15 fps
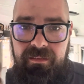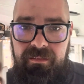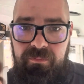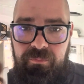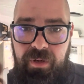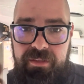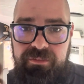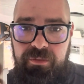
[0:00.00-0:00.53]

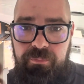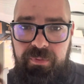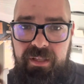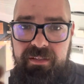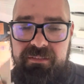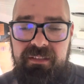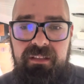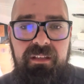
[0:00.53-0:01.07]
razor
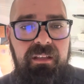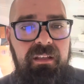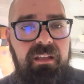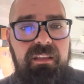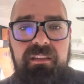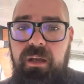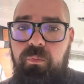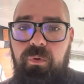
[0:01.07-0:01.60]
blades,
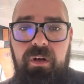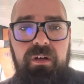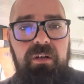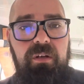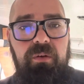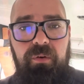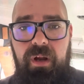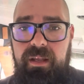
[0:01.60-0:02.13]
they work
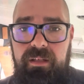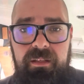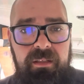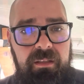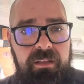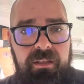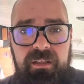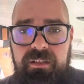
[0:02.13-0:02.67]
great.
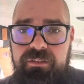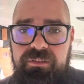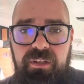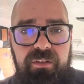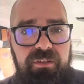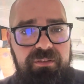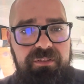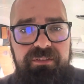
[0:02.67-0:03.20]
So
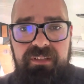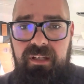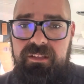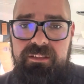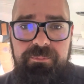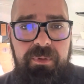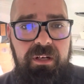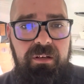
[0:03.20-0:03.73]
you're just going to
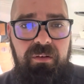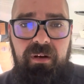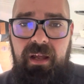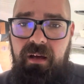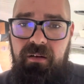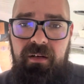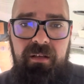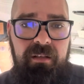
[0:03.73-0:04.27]
spin
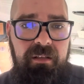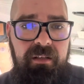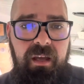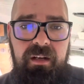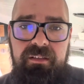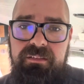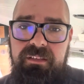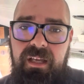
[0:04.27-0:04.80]
around,
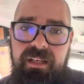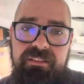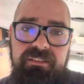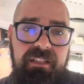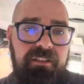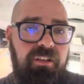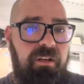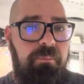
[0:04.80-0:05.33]
cut a slice,
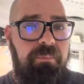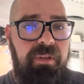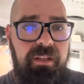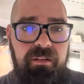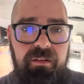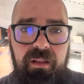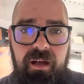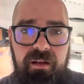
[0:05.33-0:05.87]
and you're going to
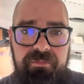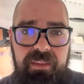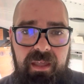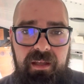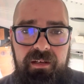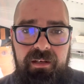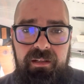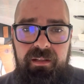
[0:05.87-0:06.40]
peel off
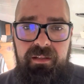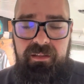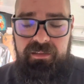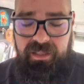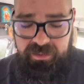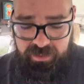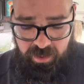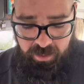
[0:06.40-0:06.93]
that
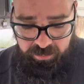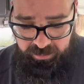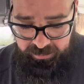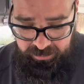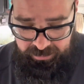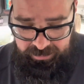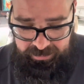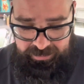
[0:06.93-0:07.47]
coating.
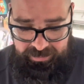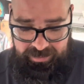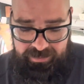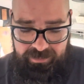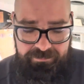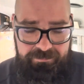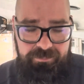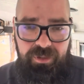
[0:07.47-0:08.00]
And
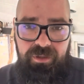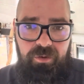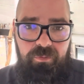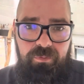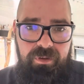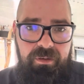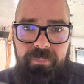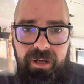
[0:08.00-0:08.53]
if you don't
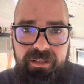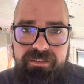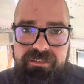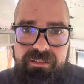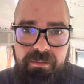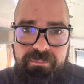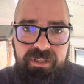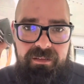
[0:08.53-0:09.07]
want to buy
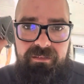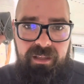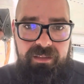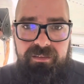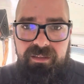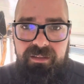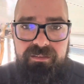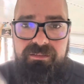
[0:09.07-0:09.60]
something
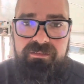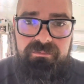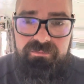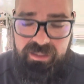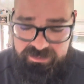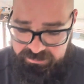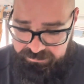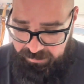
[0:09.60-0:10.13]
like this,
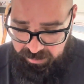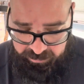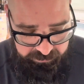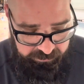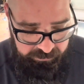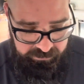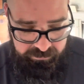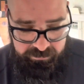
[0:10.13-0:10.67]
that's fine.
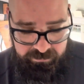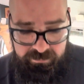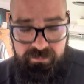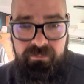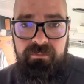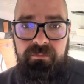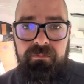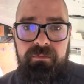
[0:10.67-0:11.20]
Do
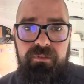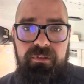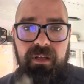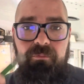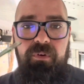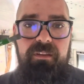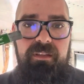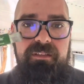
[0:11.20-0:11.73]
you
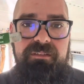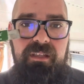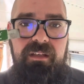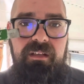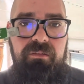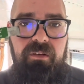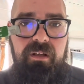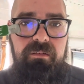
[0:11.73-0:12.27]
have one of these
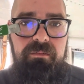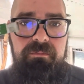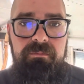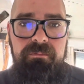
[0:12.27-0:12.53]
laying around?